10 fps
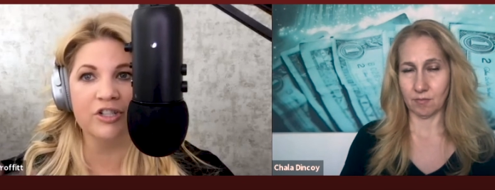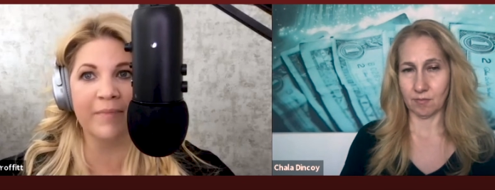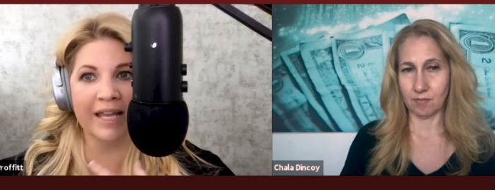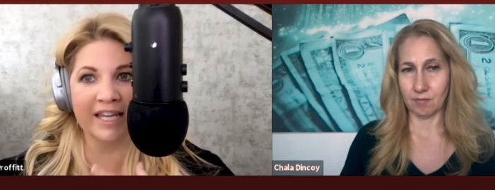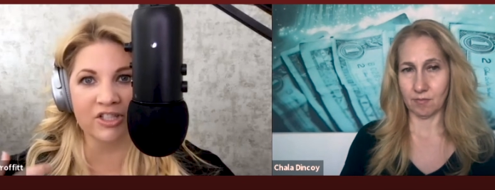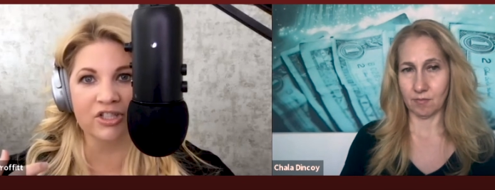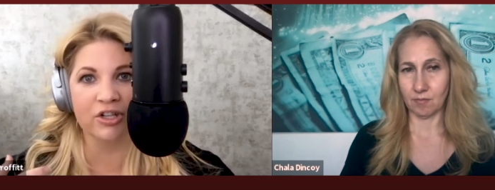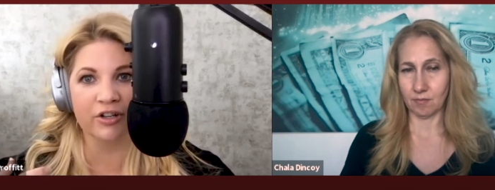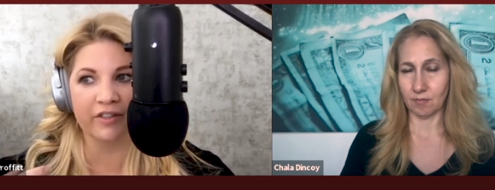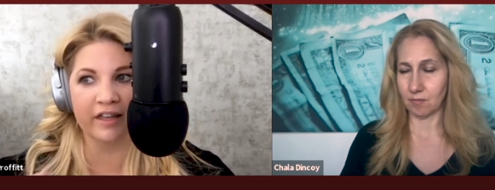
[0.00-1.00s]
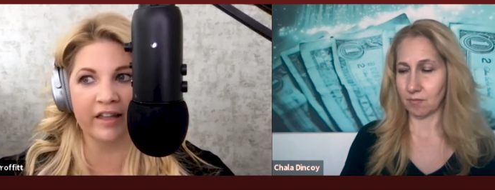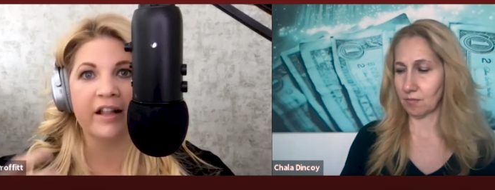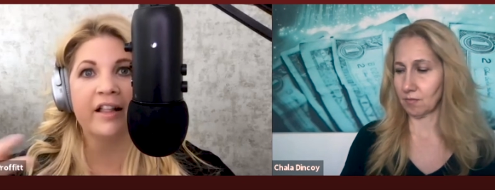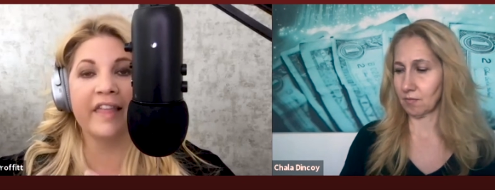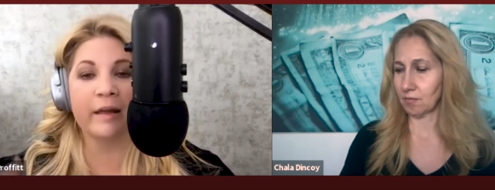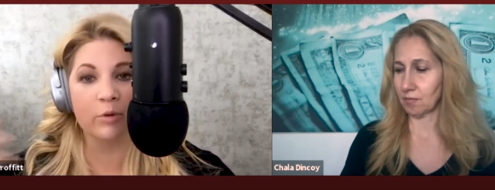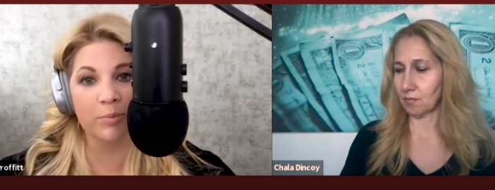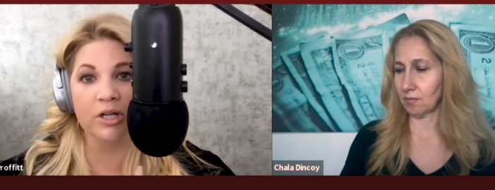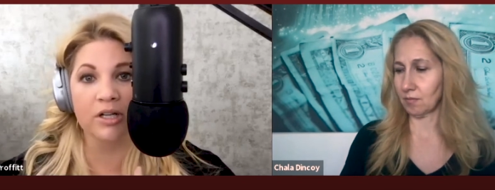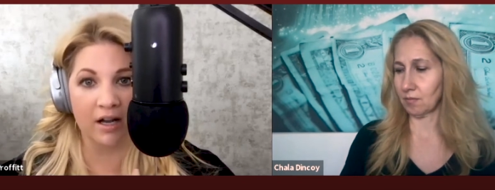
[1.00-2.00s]
Speaker 1: of making sure that they were
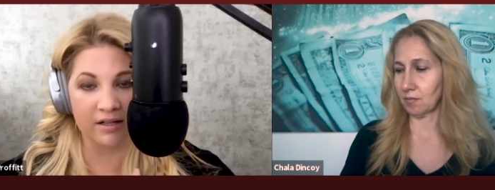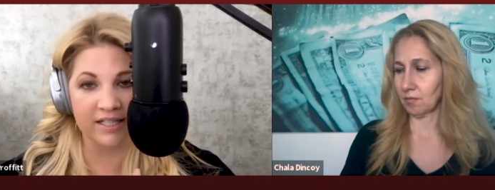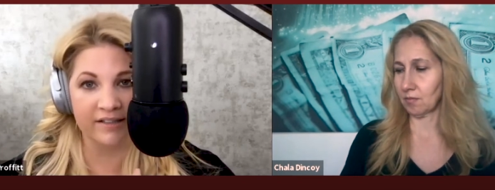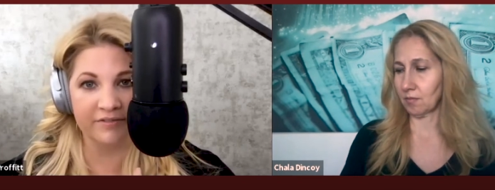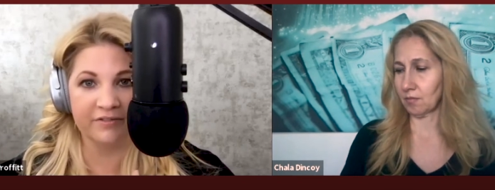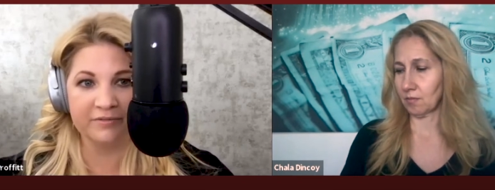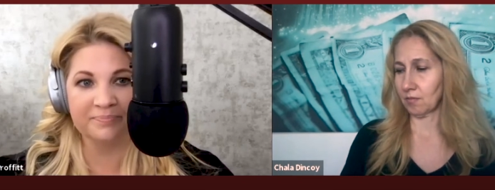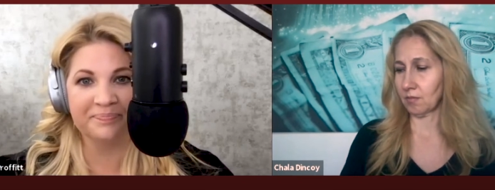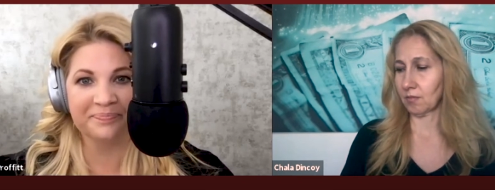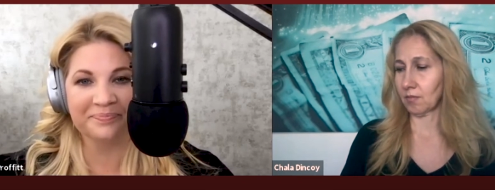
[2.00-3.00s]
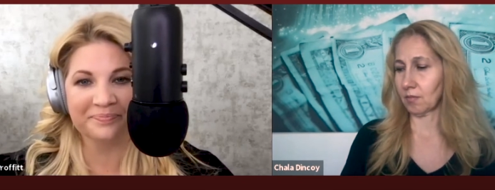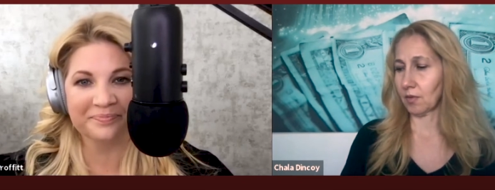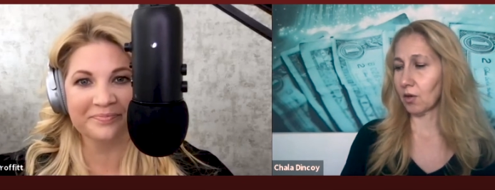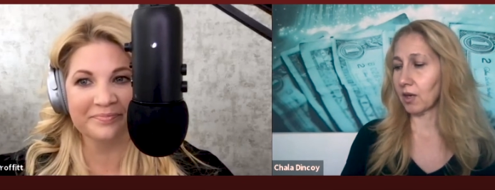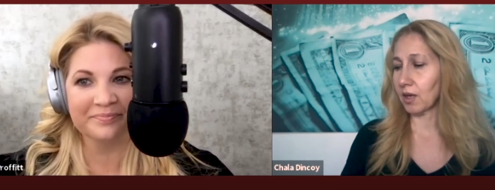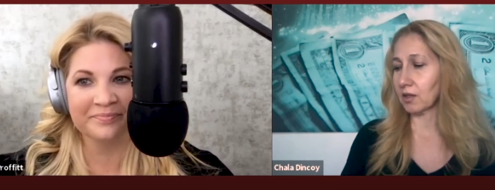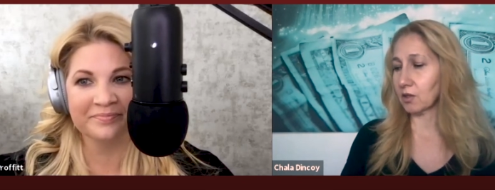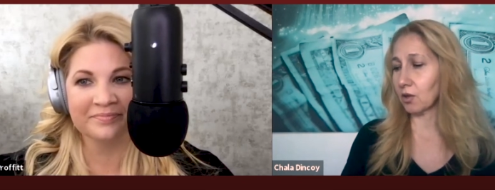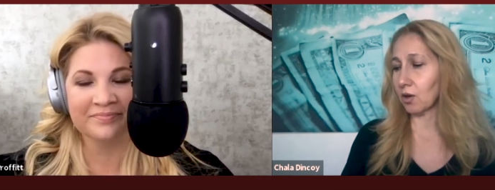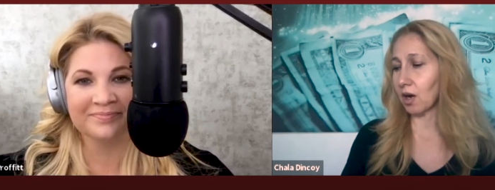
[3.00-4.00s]
productive.
Speaker 2: Okay,
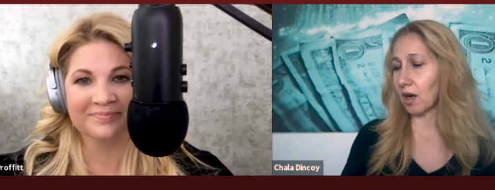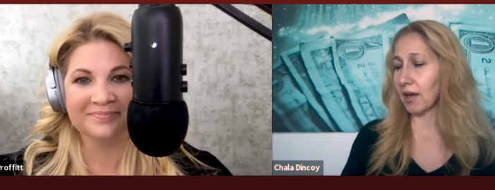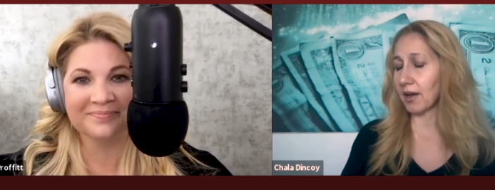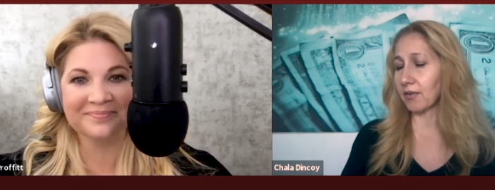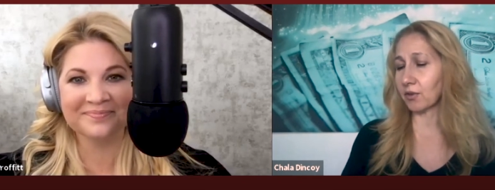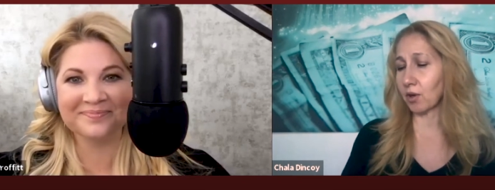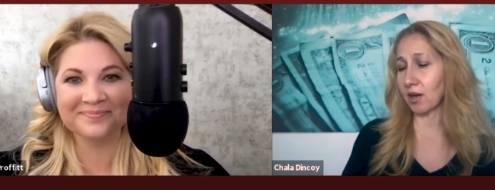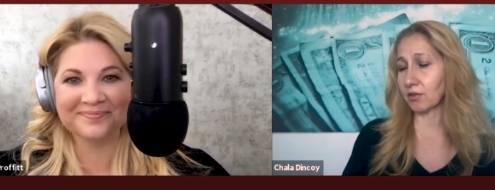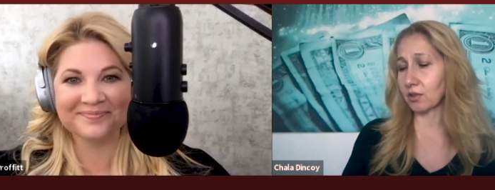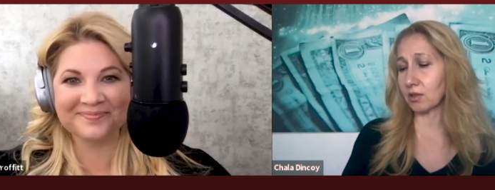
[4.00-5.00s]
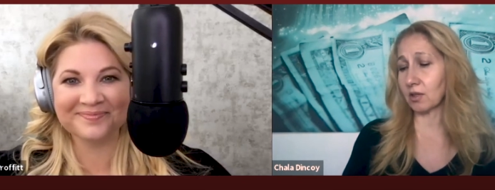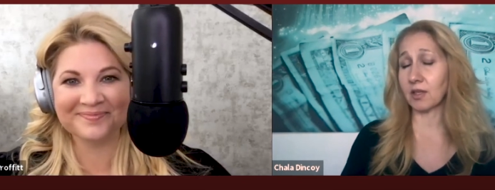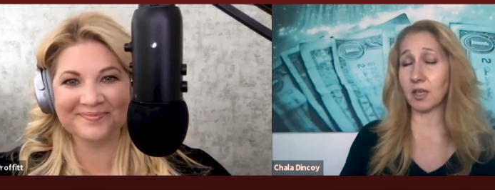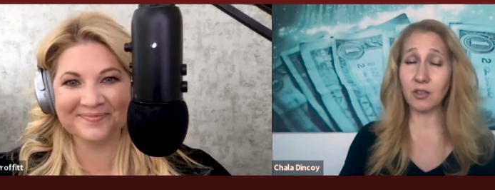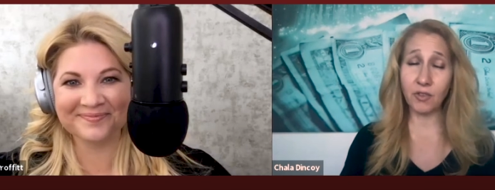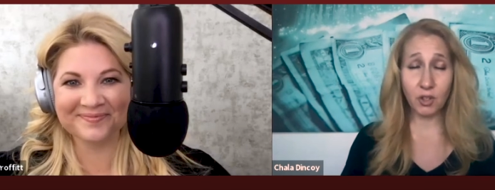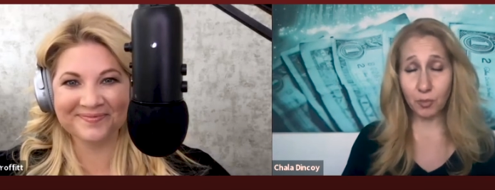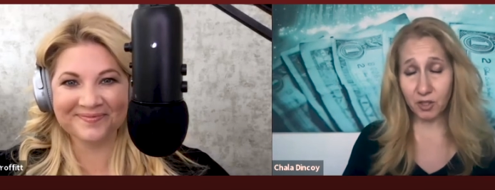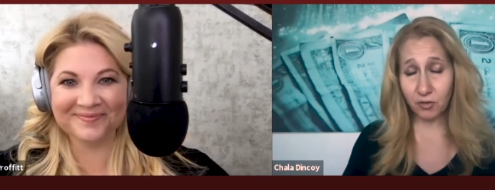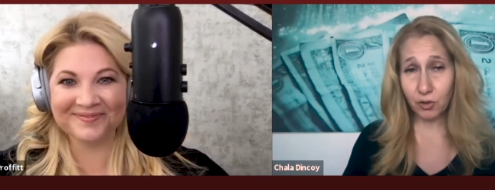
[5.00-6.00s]
so I have crafted an elevator
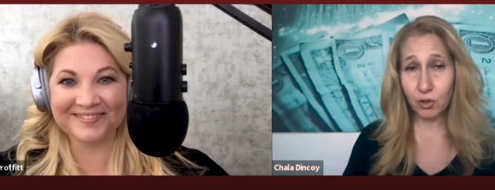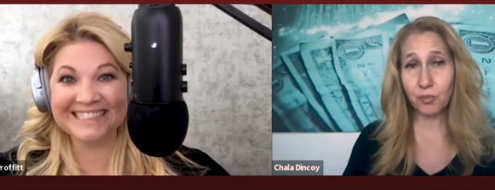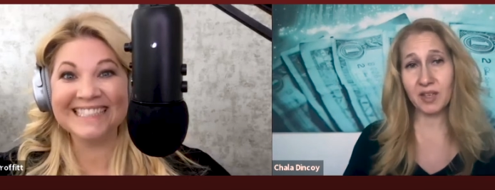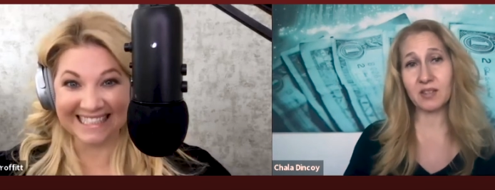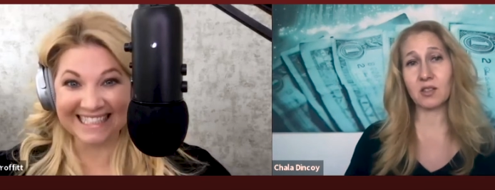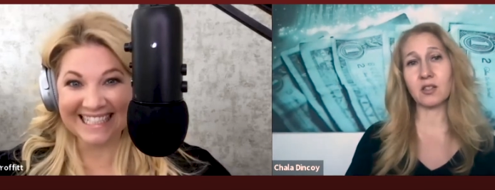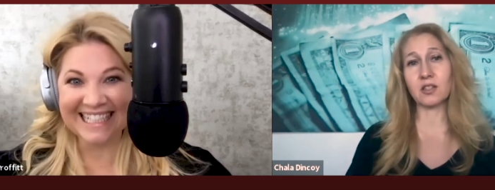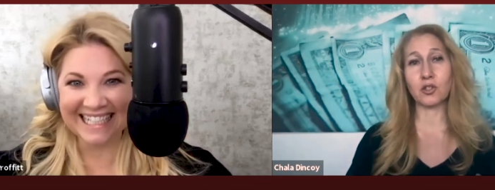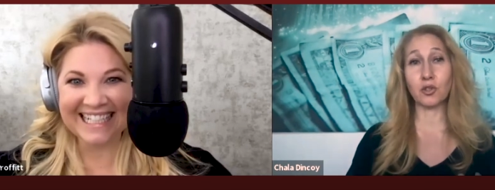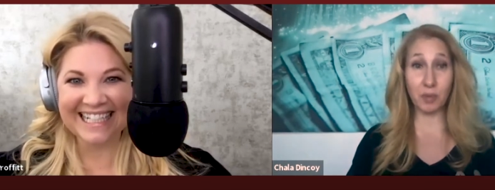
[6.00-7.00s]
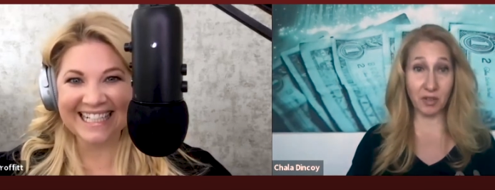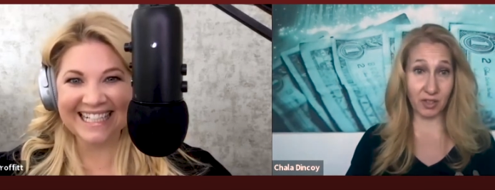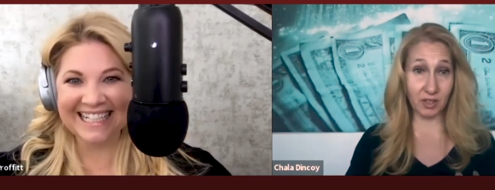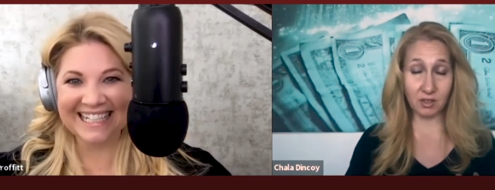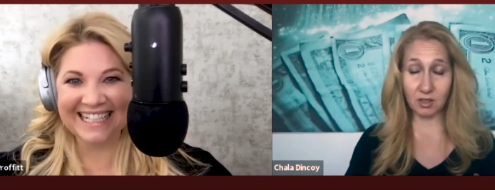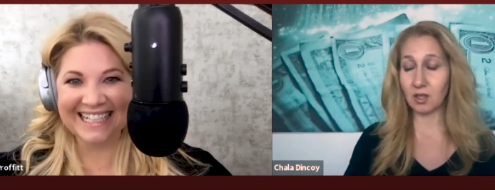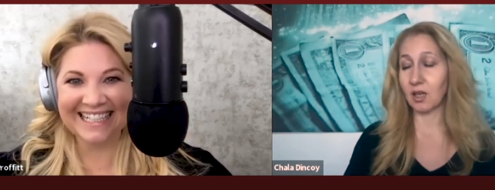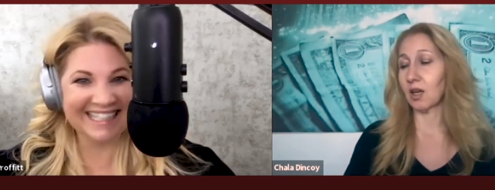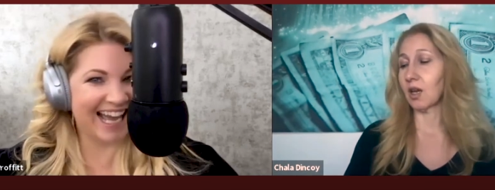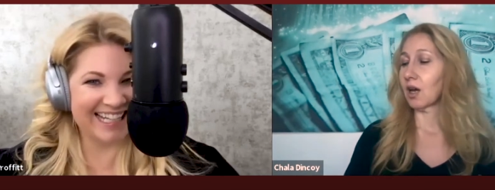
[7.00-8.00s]
pitch for you based on this new pivot.
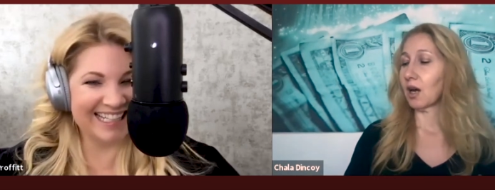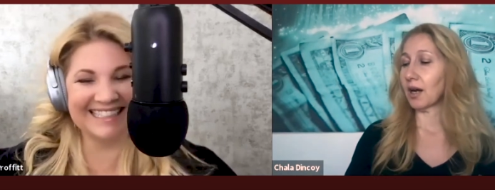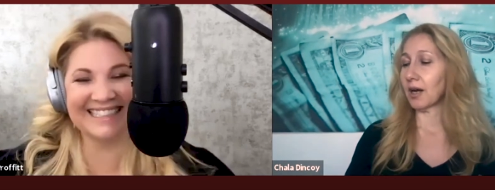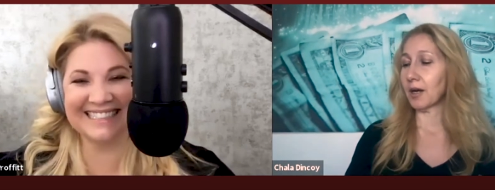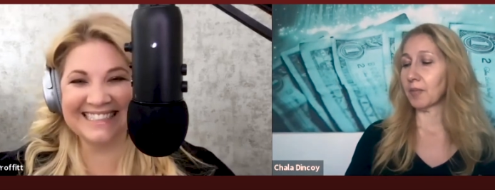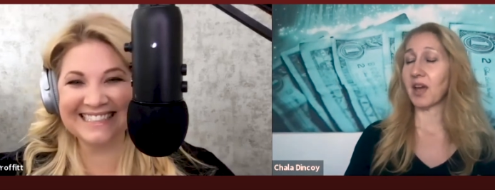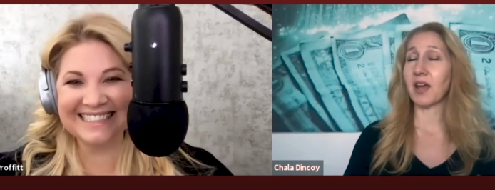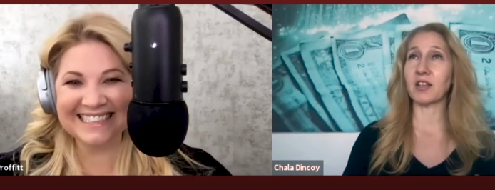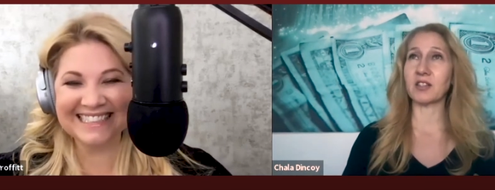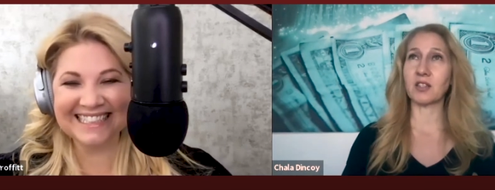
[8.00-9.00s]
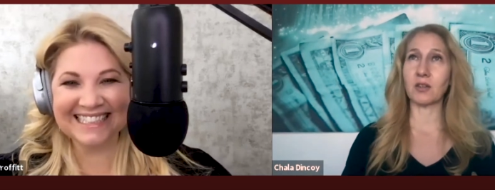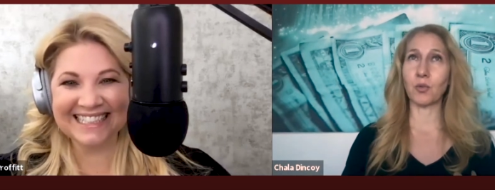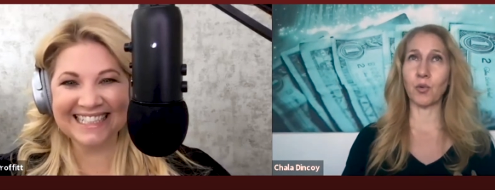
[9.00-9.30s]
Yay. Um, and the